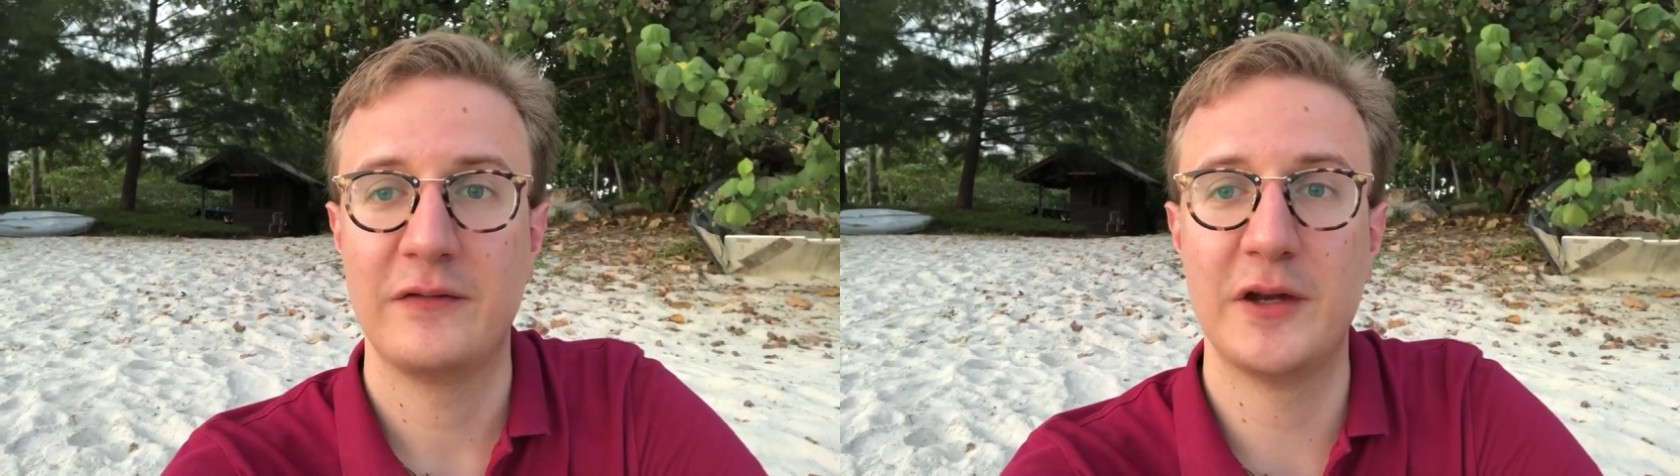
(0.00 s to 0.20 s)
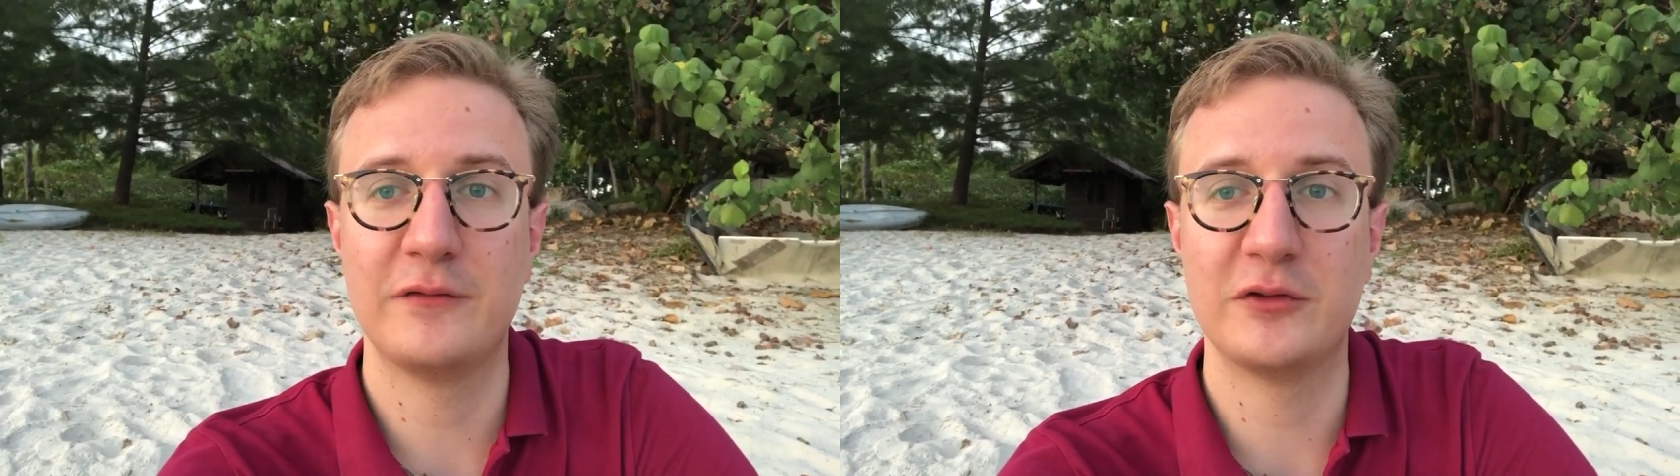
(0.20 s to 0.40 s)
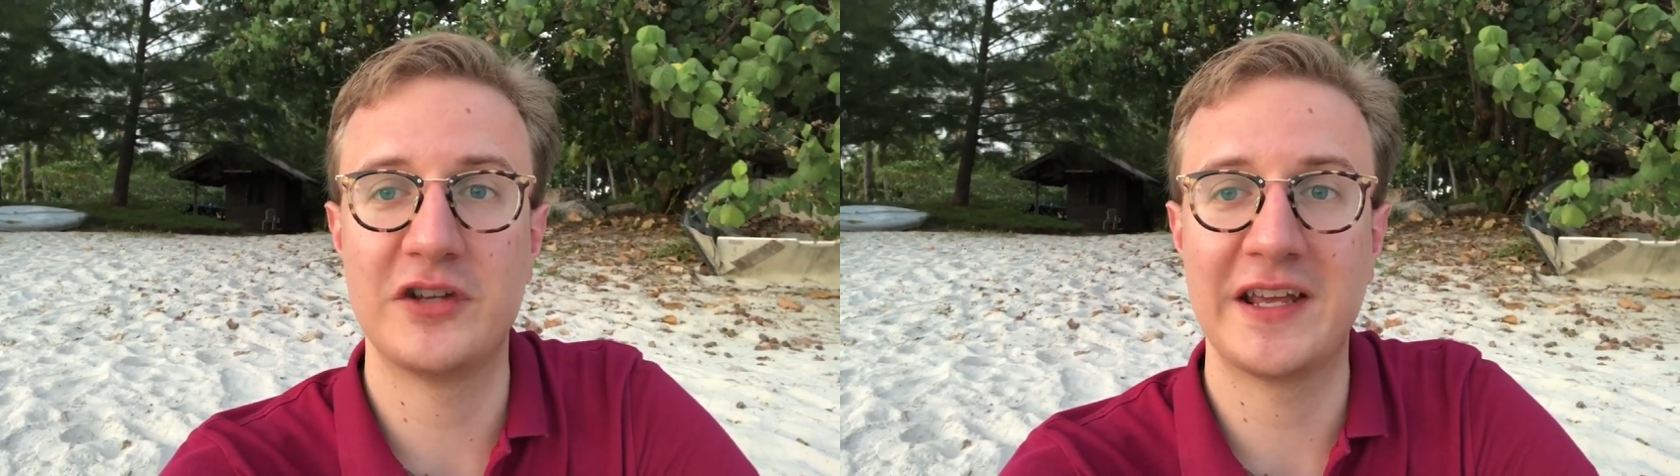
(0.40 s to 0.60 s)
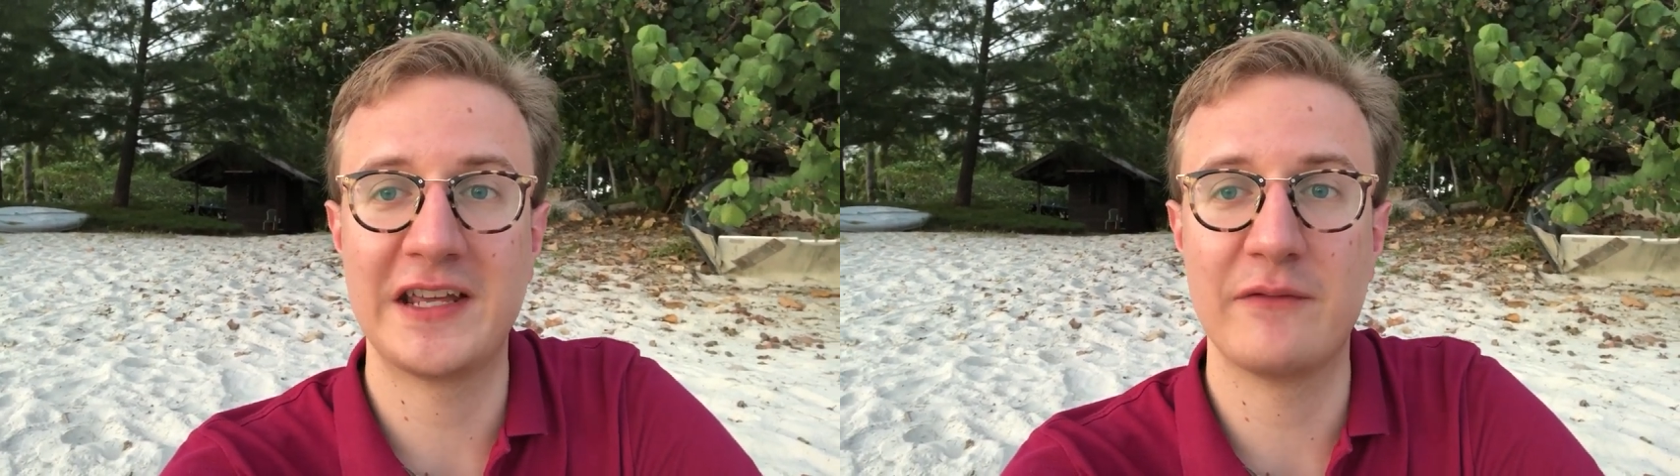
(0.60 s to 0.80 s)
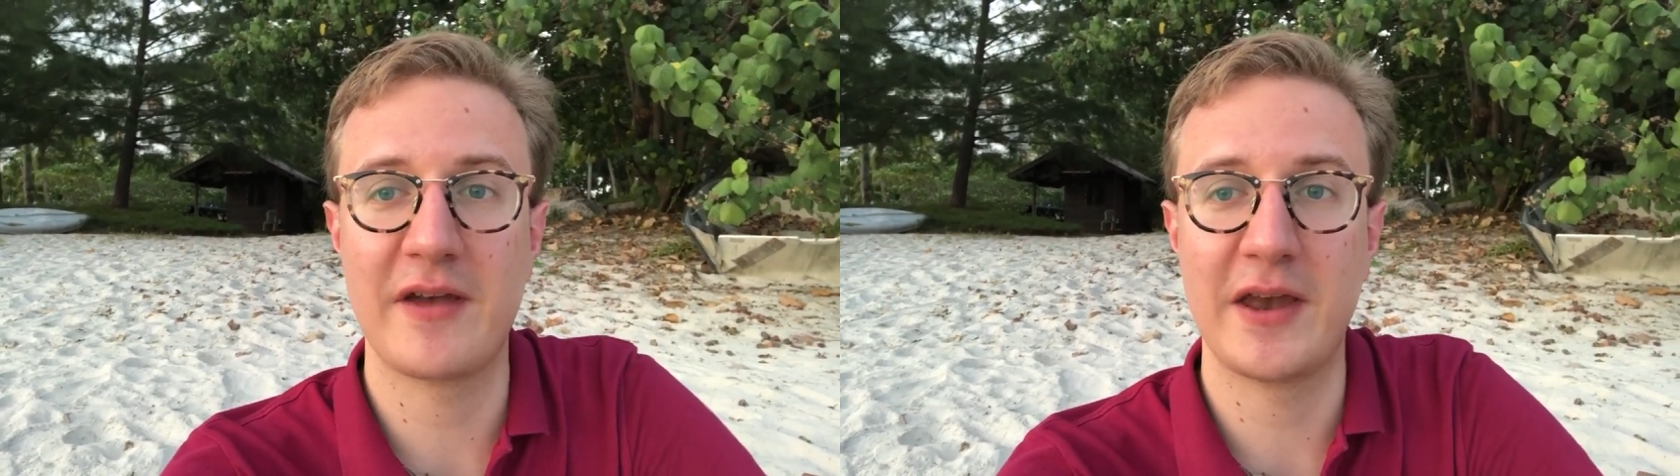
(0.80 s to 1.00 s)
that if you're
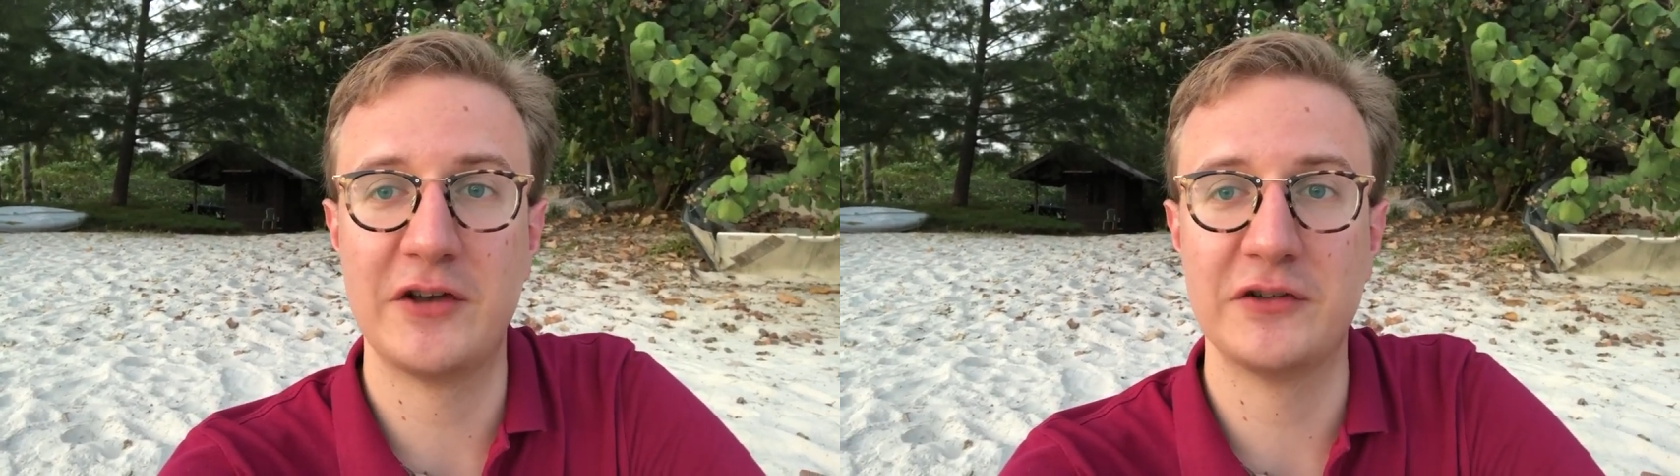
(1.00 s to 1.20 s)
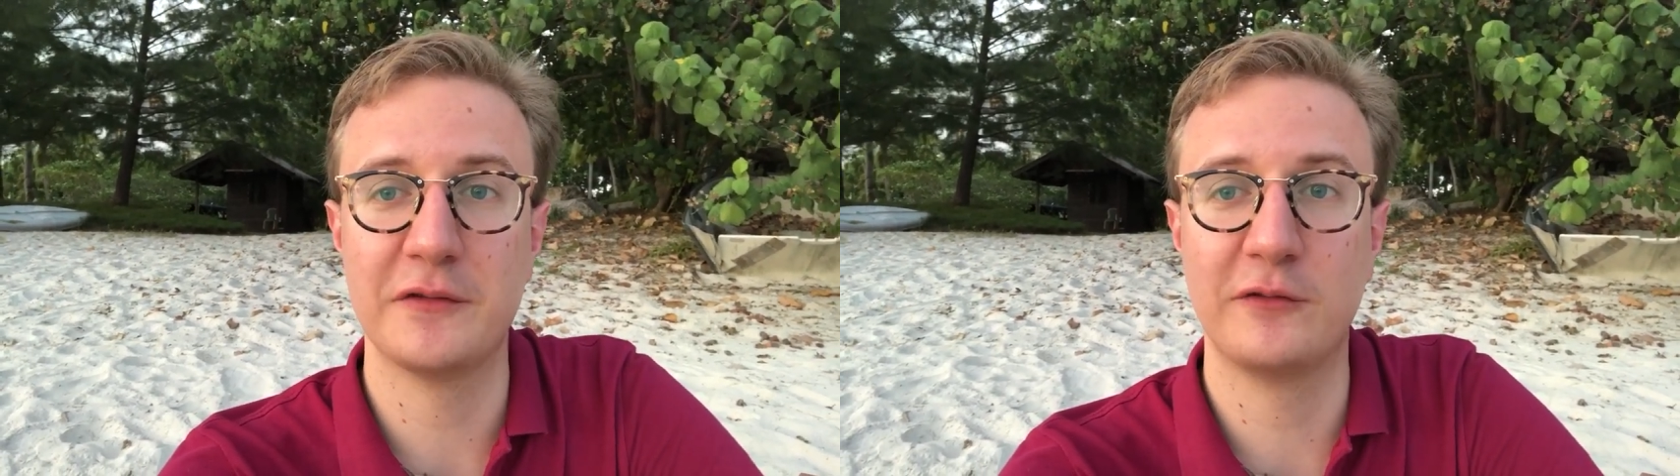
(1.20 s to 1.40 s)
taking advantage of the